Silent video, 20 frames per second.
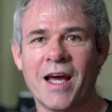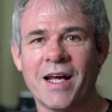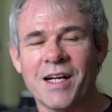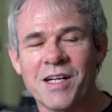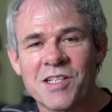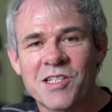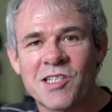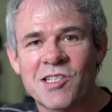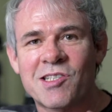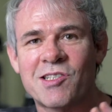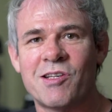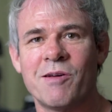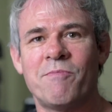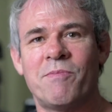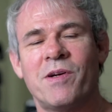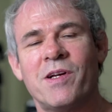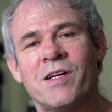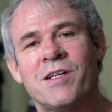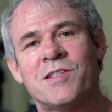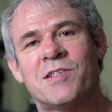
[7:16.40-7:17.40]
And it's
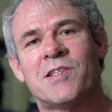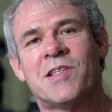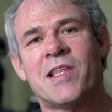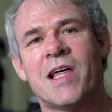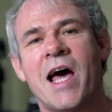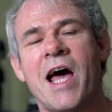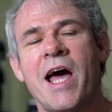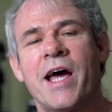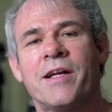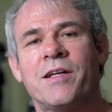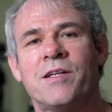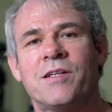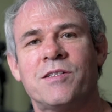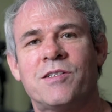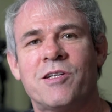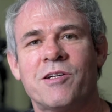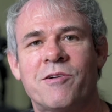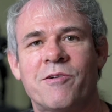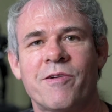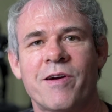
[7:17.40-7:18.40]
simple as that
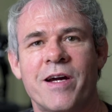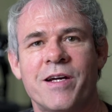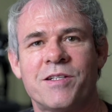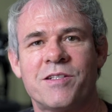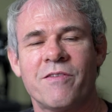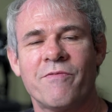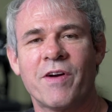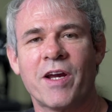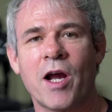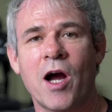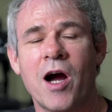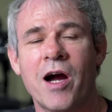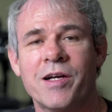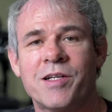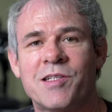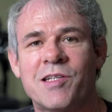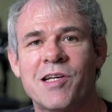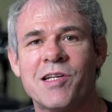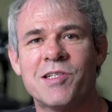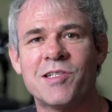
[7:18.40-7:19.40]
to create something
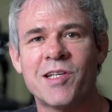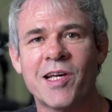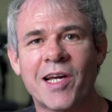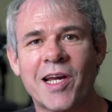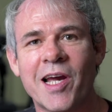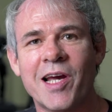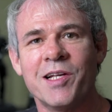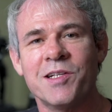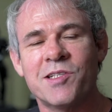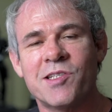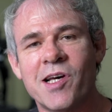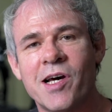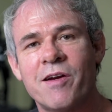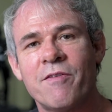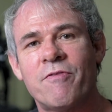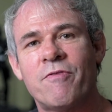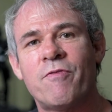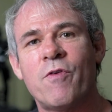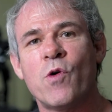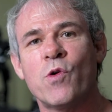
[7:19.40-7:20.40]
artistic inside
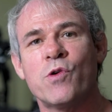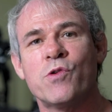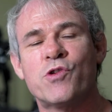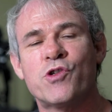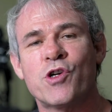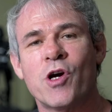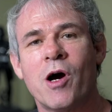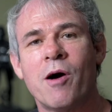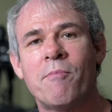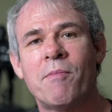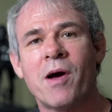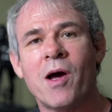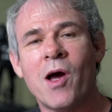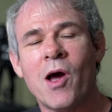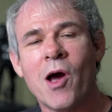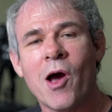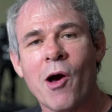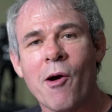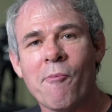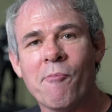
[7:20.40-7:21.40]
of Photoshop
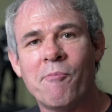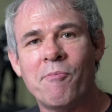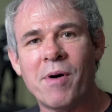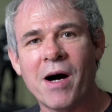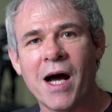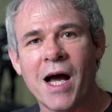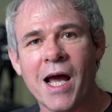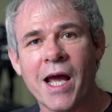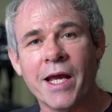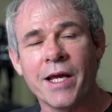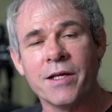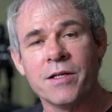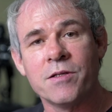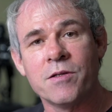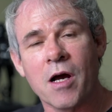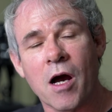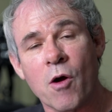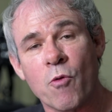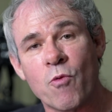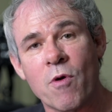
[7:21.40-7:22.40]
by
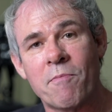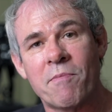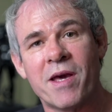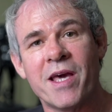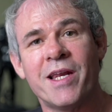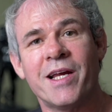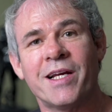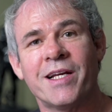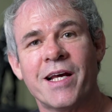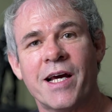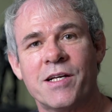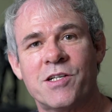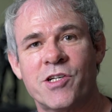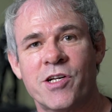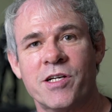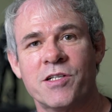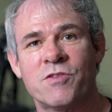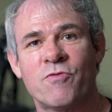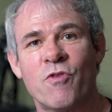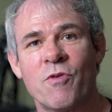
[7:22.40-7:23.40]
uh, repeating that
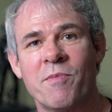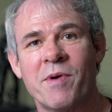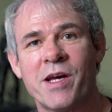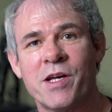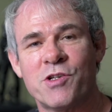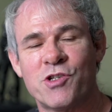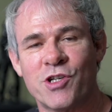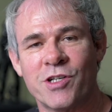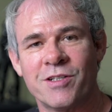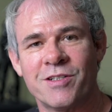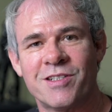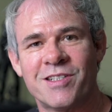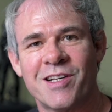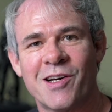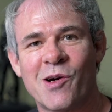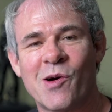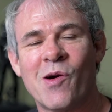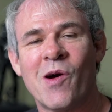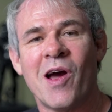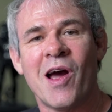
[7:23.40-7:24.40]
transformation.
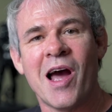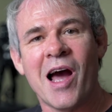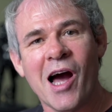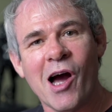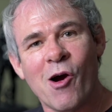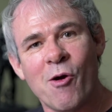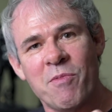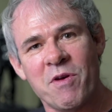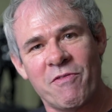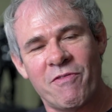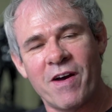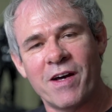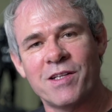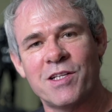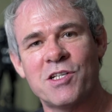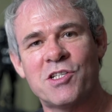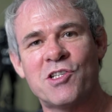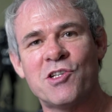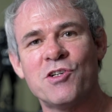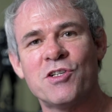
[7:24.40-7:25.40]
So I hope you found
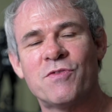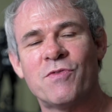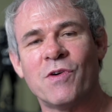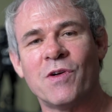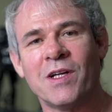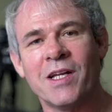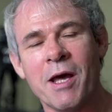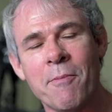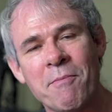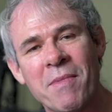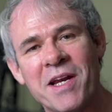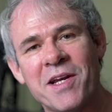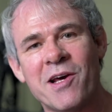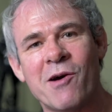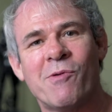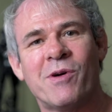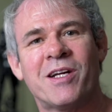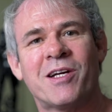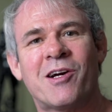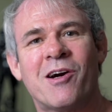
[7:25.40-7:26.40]
this useful. Let me
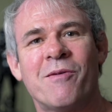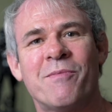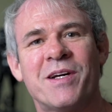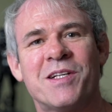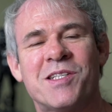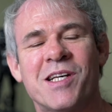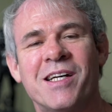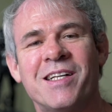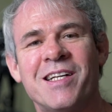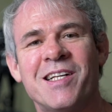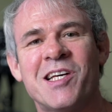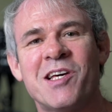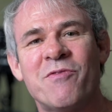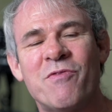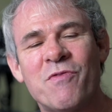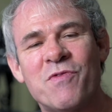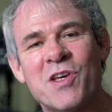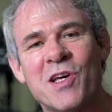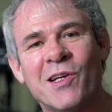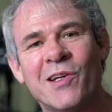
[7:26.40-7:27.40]
know in the comments underneath
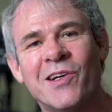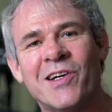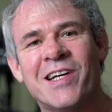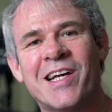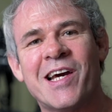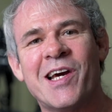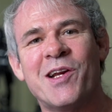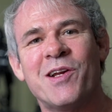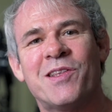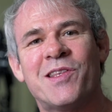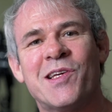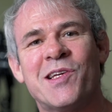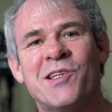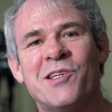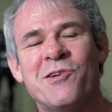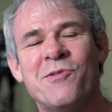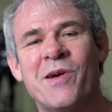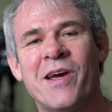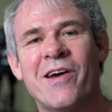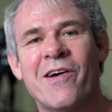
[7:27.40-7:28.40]
if you learned anything
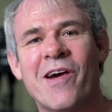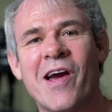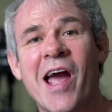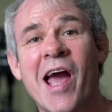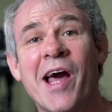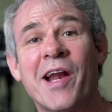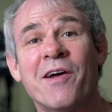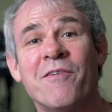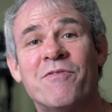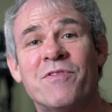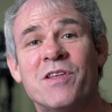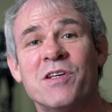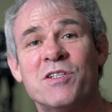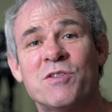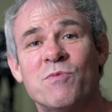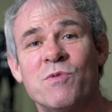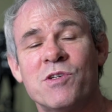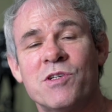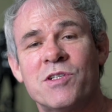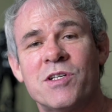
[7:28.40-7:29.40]
new here and if
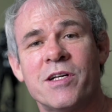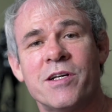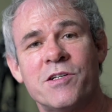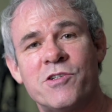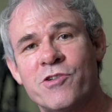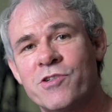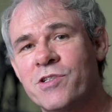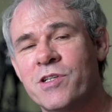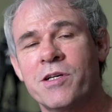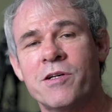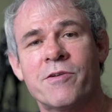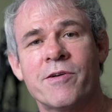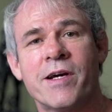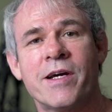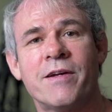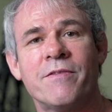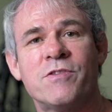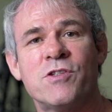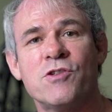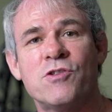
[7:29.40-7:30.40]
this was an interesting
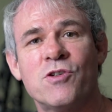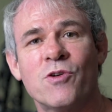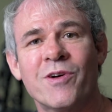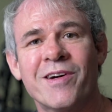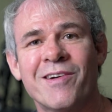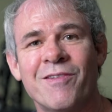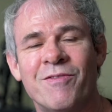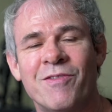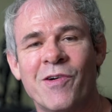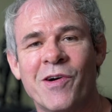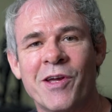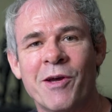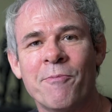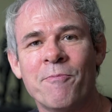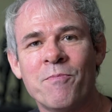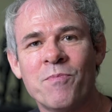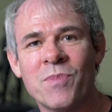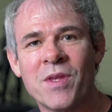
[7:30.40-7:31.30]
creative tutorial for you.